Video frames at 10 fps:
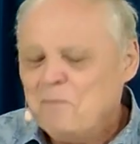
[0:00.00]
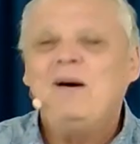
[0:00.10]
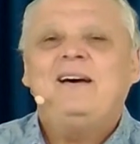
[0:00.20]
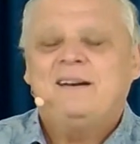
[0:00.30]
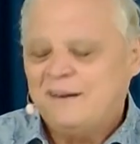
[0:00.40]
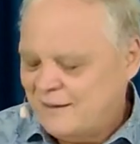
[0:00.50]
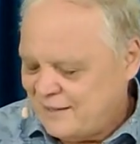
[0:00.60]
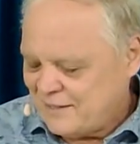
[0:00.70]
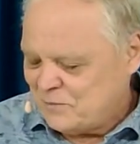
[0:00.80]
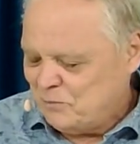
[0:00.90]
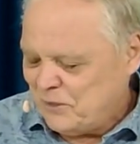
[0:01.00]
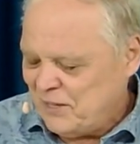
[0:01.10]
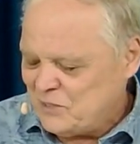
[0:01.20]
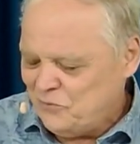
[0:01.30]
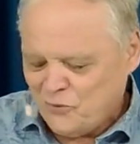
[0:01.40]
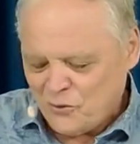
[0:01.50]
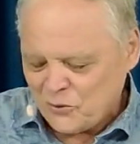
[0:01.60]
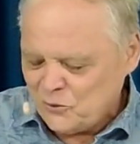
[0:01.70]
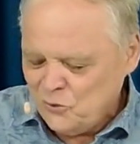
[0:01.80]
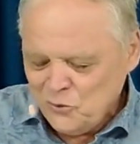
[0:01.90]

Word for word: My heart brings forth